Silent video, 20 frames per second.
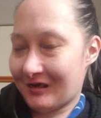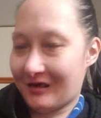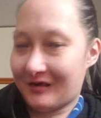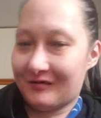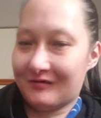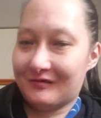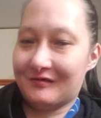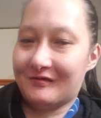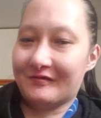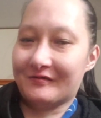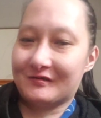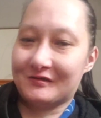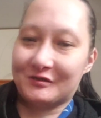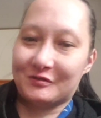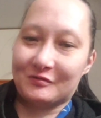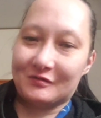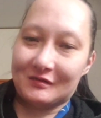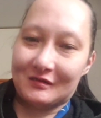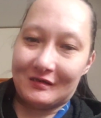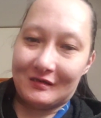I don't know if this
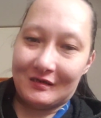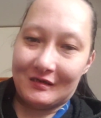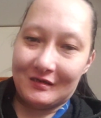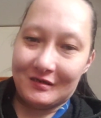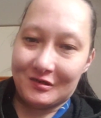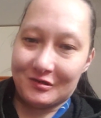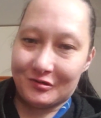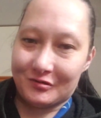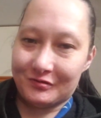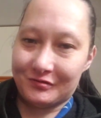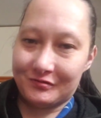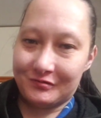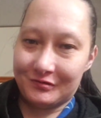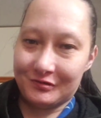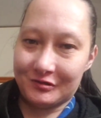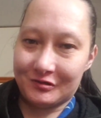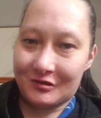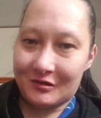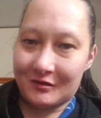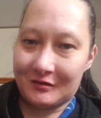will get age
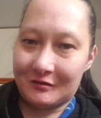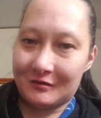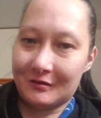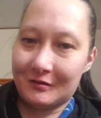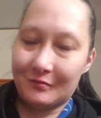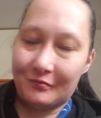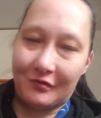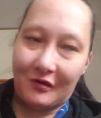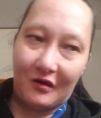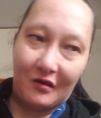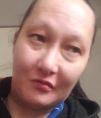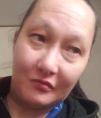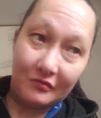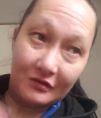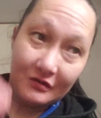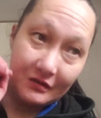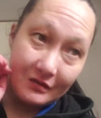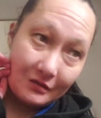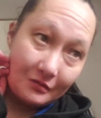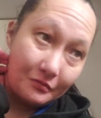restricted,
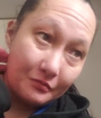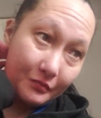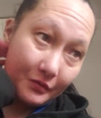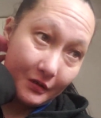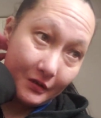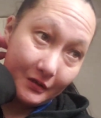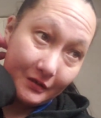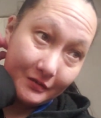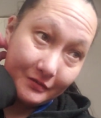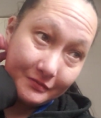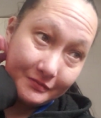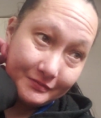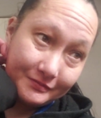probably, but...